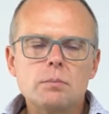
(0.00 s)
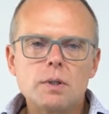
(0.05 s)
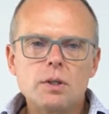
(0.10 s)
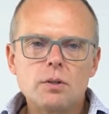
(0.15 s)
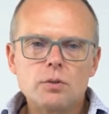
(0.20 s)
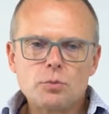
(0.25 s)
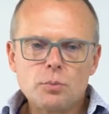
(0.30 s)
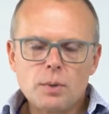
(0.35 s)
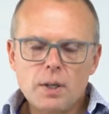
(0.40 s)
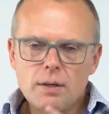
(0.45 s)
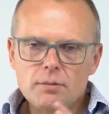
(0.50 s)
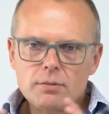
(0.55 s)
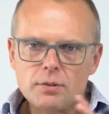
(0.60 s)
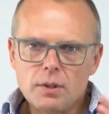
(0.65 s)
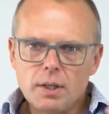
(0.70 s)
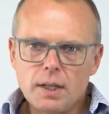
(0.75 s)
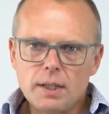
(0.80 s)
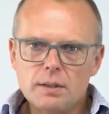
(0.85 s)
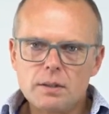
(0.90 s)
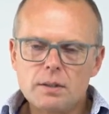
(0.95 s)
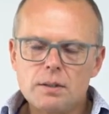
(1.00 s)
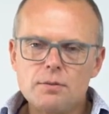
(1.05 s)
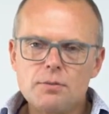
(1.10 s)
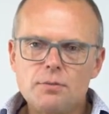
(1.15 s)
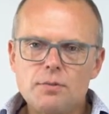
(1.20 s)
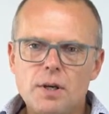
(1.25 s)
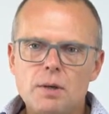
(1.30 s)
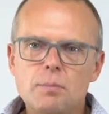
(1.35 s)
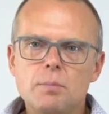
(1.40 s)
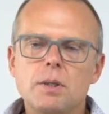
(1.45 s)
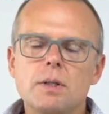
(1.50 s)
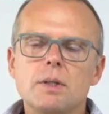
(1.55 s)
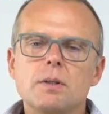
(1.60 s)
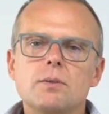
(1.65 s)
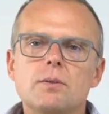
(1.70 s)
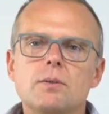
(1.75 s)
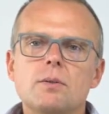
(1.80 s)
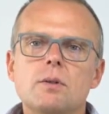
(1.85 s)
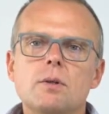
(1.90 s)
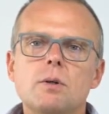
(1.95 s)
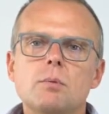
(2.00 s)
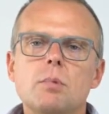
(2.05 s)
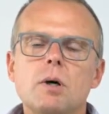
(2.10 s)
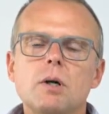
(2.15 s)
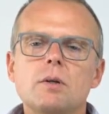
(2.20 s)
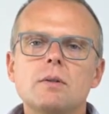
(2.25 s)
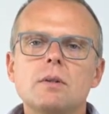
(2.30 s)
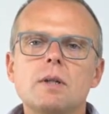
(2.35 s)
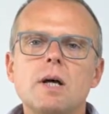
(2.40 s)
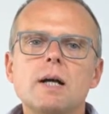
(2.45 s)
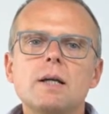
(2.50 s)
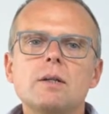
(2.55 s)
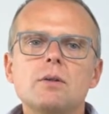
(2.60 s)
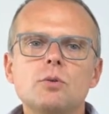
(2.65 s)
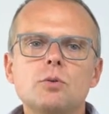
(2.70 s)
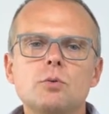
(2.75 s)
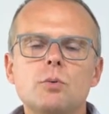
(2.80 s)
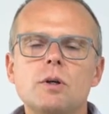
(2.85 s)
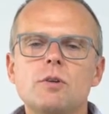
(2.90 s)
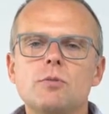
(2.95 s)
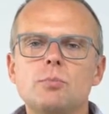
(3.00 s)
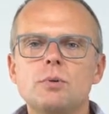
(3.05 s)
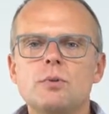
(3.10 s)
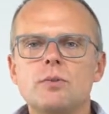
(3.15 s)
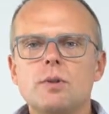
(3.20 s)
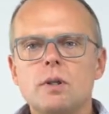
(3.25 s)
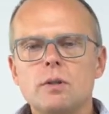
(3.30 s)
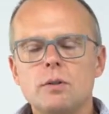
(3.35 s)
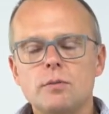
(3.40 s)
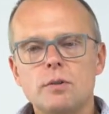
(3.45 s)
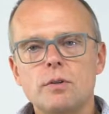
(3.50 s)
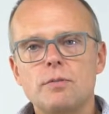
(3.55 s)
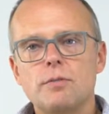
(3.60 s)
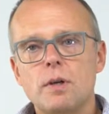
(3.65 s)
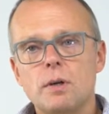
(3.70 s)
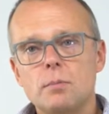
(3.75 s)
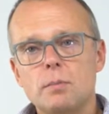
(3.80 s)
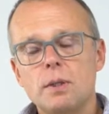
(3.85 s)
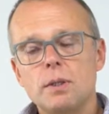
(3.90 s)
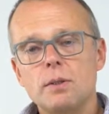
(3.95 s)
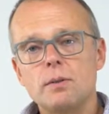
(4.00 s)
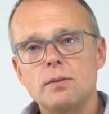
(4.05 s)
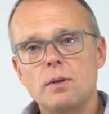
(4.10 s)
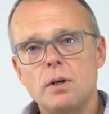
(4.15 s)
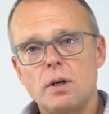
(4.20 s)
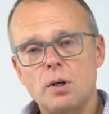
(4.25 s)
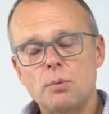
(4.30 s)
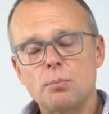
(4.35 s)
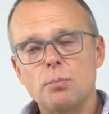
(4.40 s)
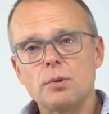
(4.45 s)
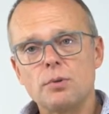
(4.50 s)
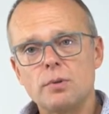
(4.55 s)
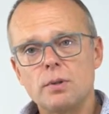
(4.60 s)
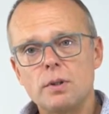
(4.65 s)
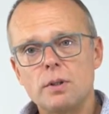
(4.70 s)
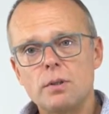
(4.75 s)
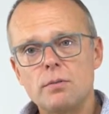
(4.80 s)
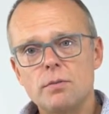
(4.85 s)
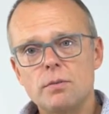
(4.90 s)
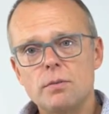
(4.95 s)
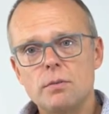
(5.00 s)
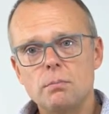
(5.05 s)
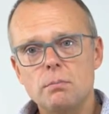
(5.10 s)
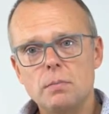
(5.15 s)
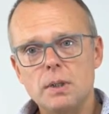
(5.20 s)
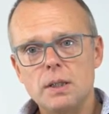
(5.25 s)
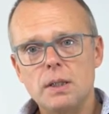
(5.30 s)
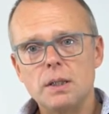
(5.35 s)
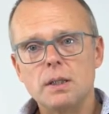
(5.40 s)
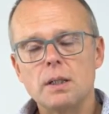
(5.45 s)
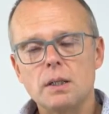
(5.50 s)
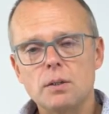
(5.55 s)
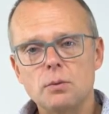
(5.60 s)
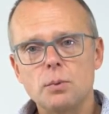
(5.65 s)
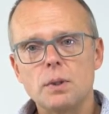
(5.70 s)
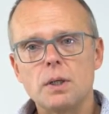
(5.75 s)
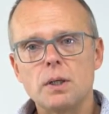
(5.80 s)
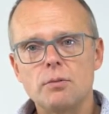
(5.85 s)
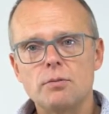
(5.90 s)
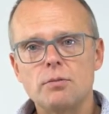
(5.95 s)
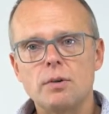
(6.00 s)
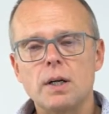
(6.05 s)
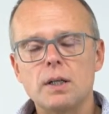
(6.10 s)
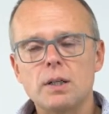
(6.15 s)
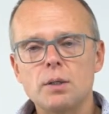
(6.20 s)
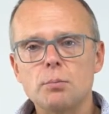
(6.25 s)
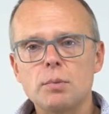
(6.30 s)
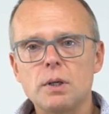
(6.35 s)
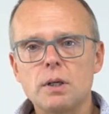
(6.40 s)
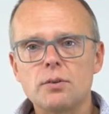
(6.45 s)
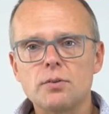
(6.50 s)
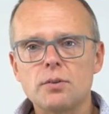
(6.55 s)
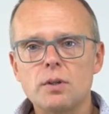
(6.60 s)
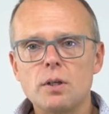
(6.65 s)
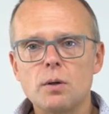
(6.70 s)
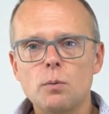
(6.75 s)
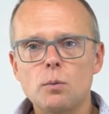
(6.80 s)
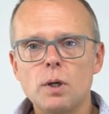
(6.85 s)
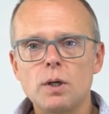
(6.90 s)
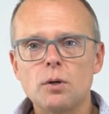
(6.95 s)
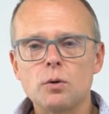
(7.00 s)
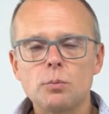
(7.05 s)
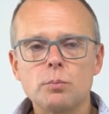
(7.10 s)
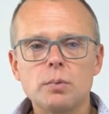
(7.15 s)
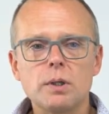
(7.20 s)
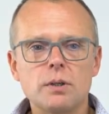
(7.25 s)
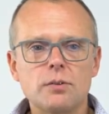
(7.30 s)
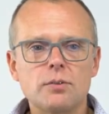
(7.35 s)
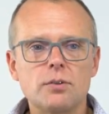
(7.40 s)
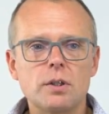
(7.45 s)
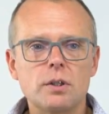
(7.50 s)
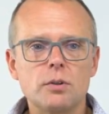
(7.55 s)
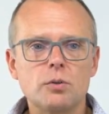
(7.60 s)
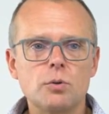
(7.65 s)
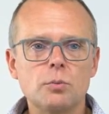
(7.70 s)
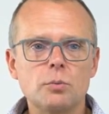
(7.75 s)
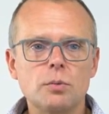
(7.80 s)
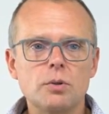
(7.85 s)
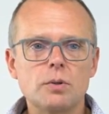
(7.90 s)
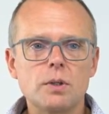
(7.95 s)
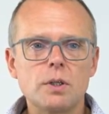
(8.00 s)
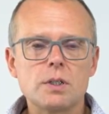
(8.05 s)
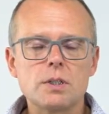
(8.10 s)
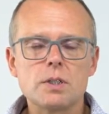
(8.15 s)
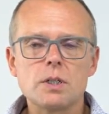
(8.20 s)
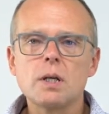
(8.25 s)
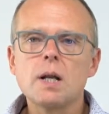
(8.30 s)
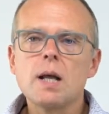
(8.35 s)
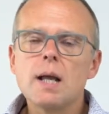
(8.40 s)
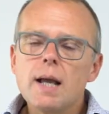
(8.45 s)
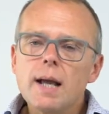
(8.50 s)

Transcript: Because we have selected the families, about 9 to 12% of the families are positive, meaning that we can find a BRCA1 or BRCA2 mutation.